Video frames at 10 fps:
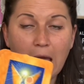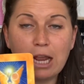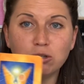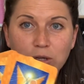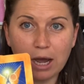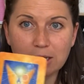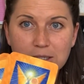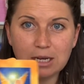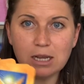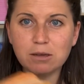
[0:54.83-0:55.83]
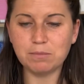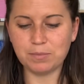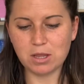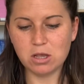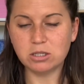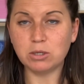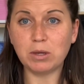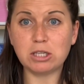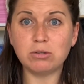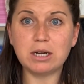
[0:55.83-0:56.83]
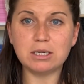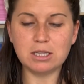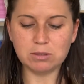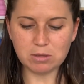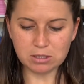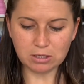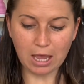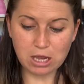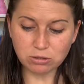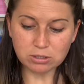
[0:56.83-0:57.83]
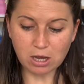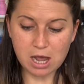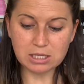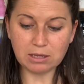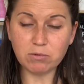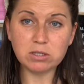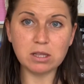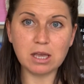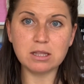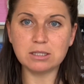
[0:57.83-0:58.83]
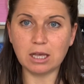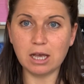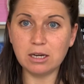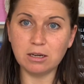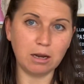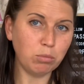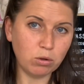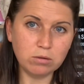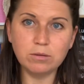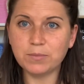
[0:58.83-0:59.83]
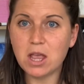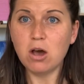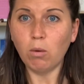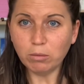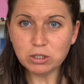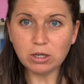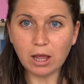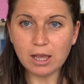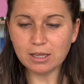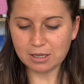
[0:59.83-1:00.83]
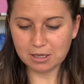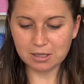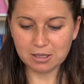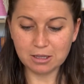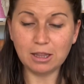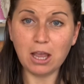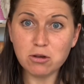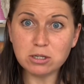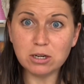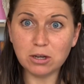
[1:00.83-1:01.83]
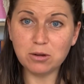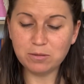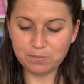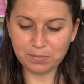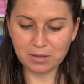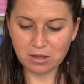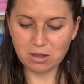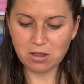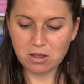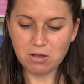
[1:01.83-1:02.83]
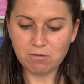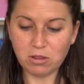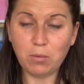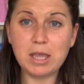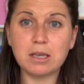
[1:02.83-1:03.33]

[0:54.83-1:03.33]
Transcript: Guidance deck. So we'll get straight into this one. So Angel's Guide, loved ones on the other side. And Paul, what would you like Leo to know for the week